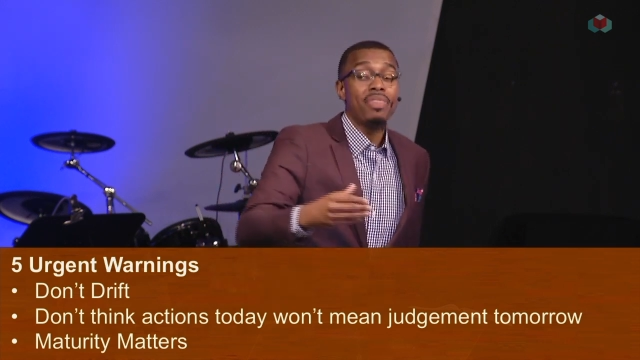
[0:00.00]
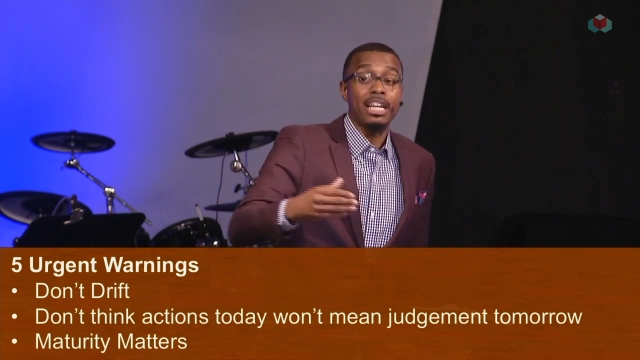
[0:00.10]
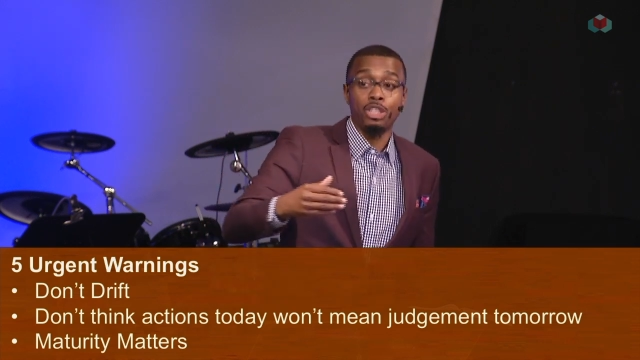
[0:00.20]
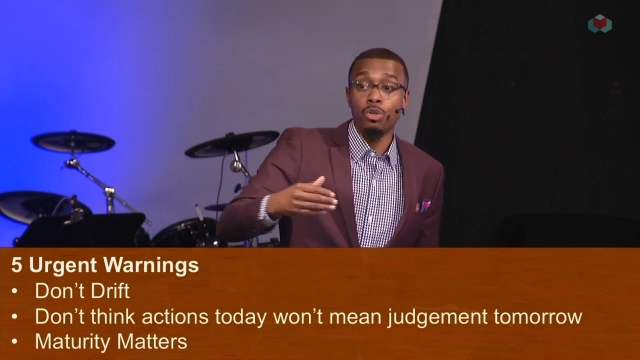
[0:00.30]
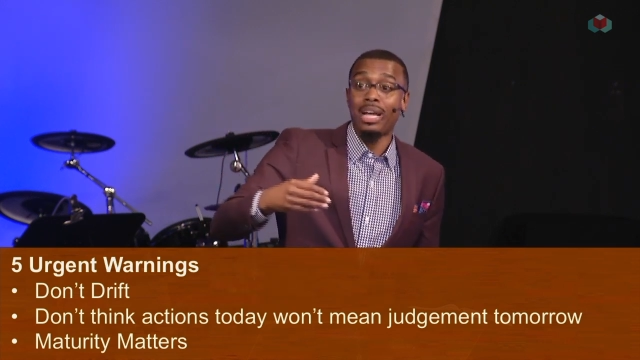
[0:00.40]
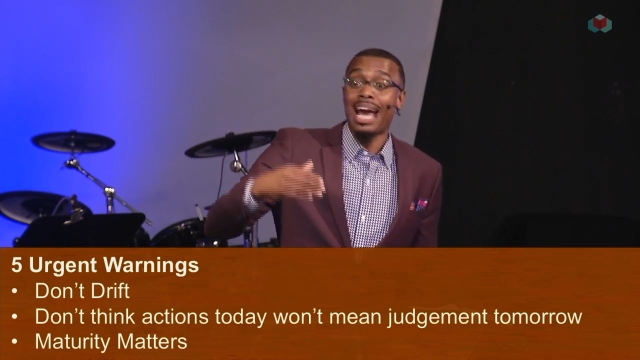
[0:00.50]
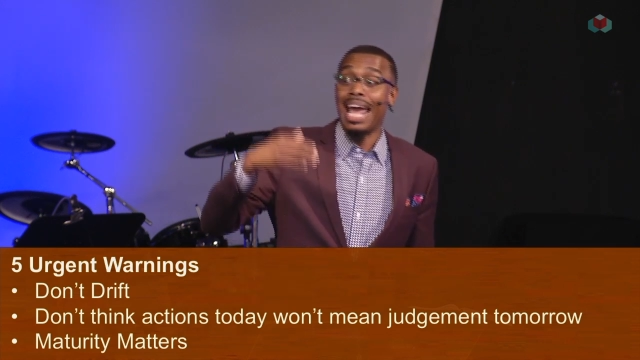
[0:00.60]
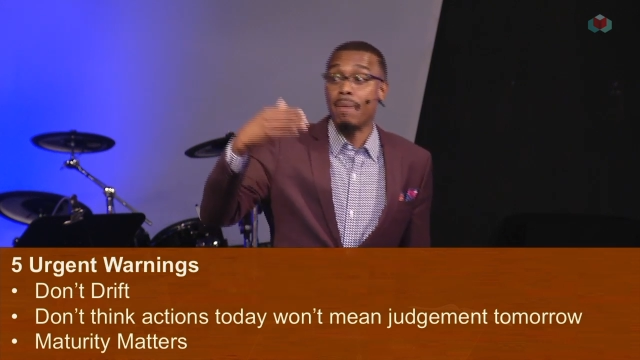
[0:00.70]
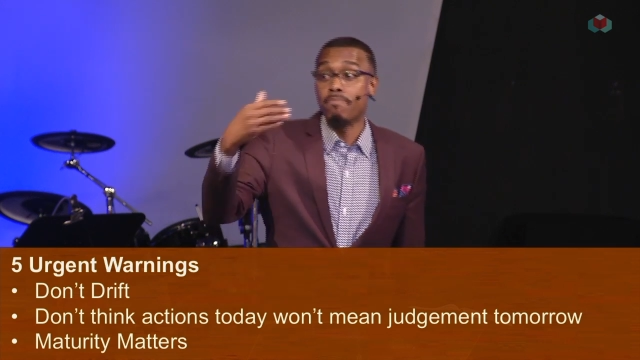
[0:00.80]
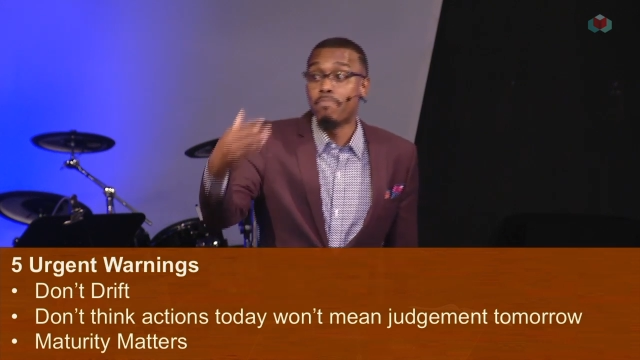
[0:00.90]
that you
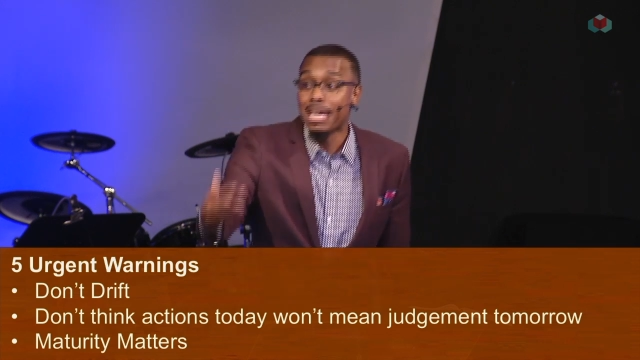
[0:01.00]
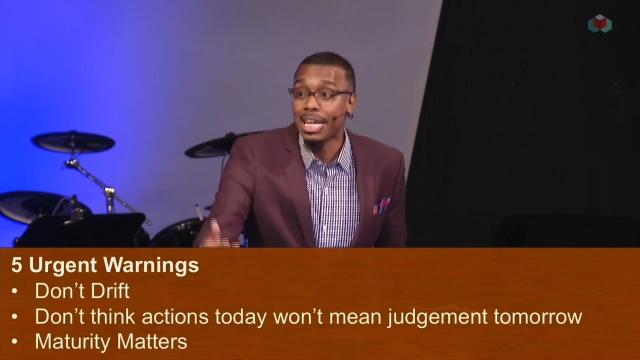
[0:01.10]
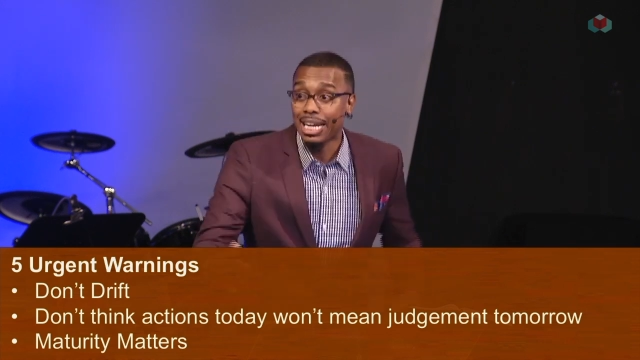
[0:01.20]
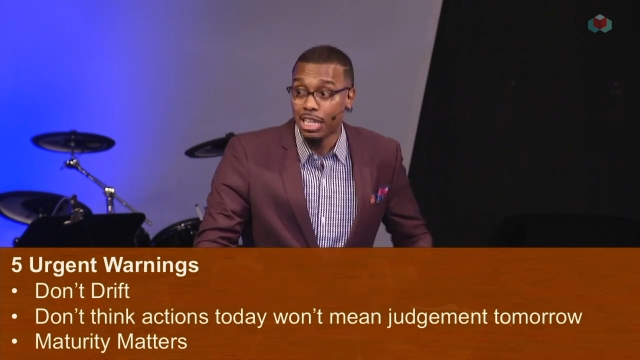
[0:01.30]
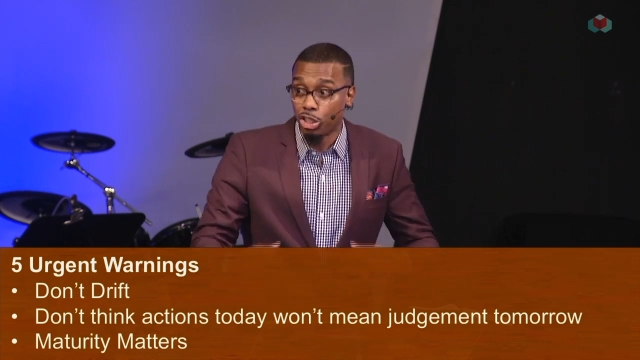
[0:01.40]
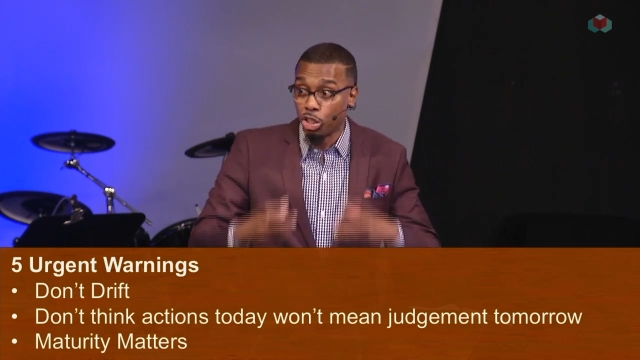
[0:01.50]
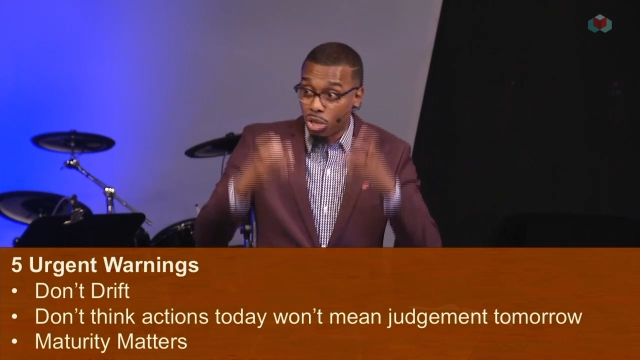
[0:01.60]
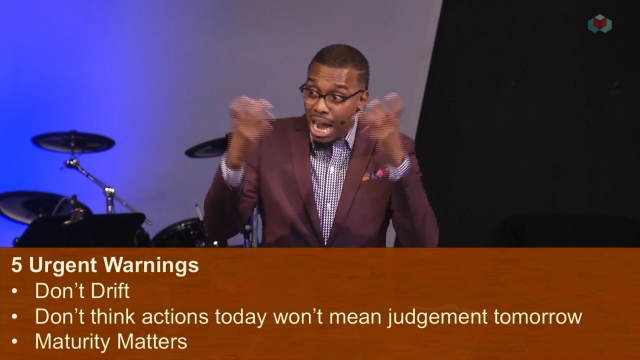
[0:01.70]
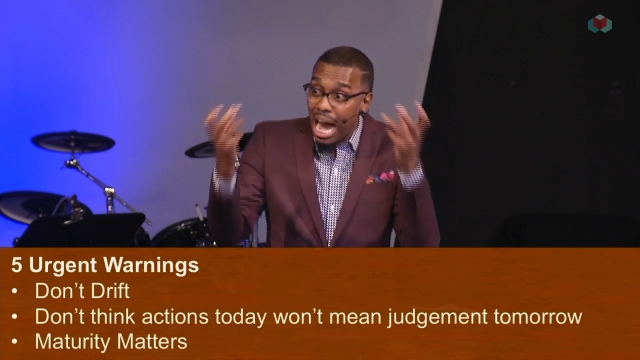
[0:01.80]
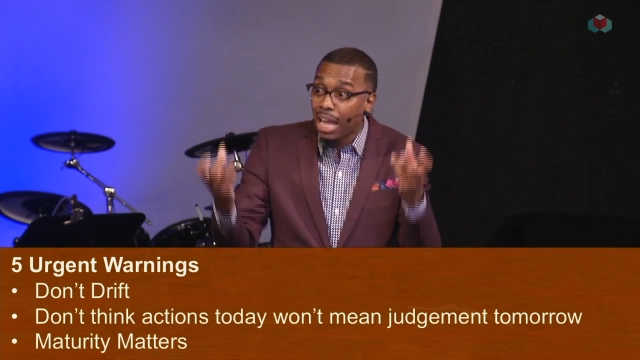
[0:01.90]
got admitted into
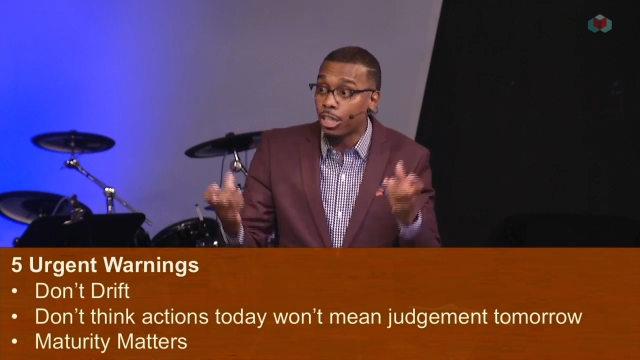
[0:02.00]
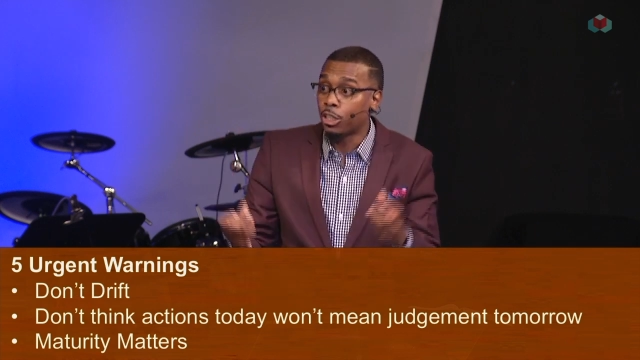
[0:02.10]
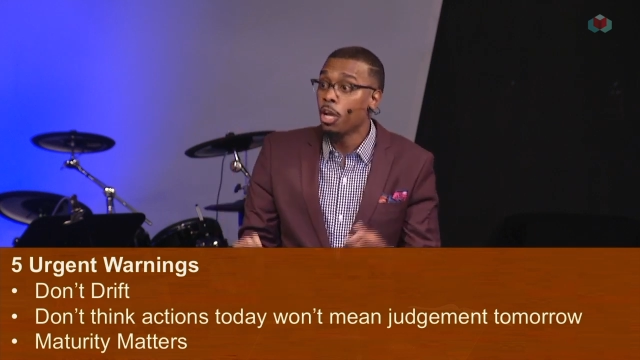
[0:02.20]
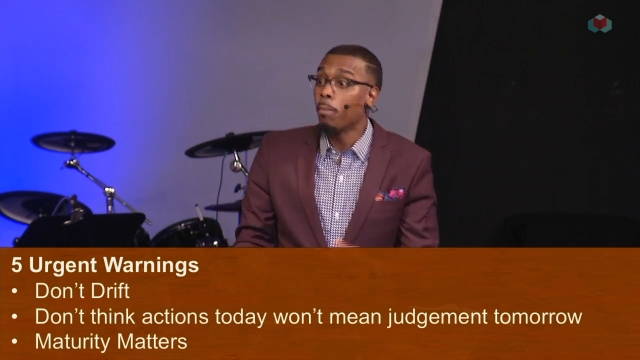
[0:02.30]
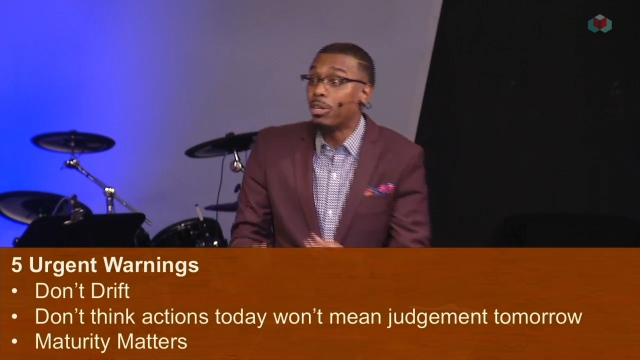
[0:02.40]
college,